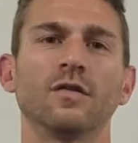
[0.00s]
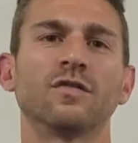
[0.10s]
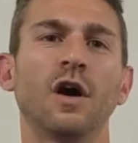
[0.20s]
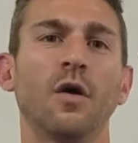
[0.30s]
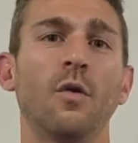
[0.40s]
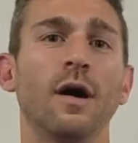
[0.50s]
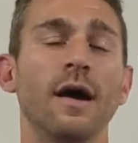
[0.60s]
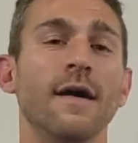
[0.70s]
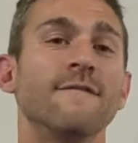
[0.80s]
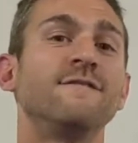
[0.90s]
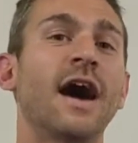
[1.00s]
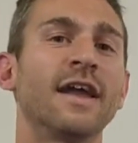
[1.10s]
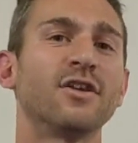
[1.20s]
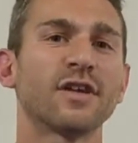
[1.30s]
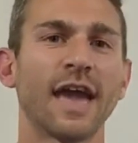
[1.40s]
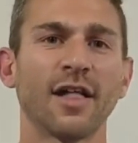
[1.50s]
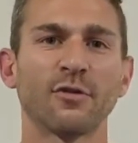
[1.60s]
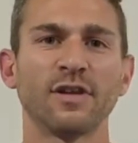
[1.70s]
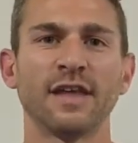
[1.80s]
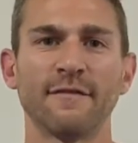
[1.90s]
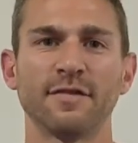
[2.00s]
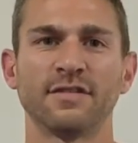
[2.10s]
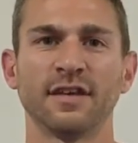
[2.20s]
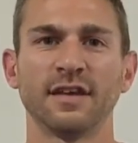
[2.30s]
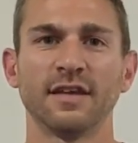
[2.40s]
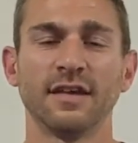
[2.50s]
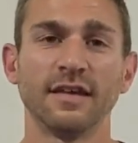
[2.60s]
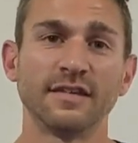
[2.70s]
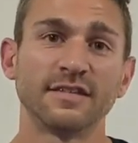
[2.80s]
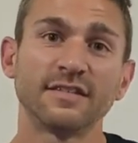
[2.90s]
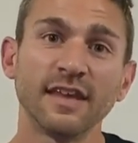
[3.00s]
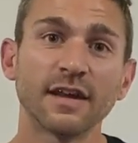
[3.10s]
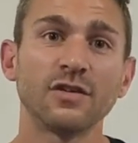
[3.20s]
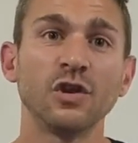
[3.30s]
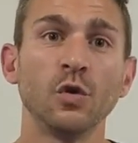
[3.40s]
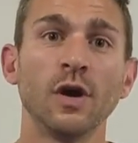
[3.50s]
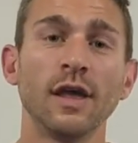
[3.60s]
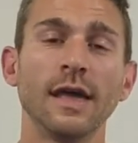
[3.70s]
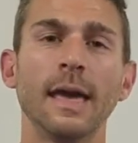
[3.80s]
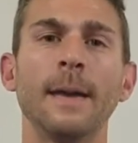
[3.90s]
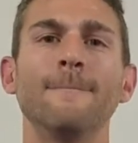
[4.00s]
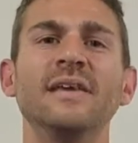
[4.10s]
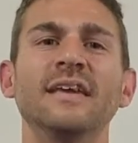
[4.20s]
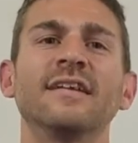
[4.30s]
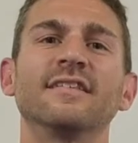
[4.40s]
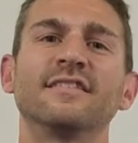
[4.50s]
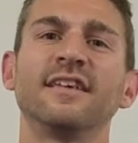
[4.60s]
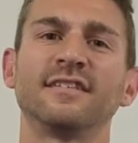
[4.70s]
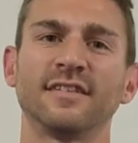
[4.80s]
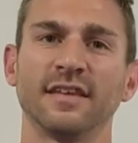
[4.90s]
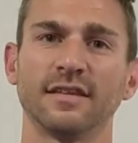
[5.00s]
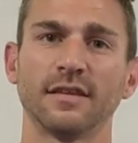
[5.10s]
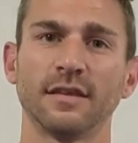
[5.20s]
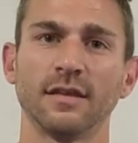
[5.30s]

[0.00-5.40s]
So find your calorie deficit, stick to it, and be consistent.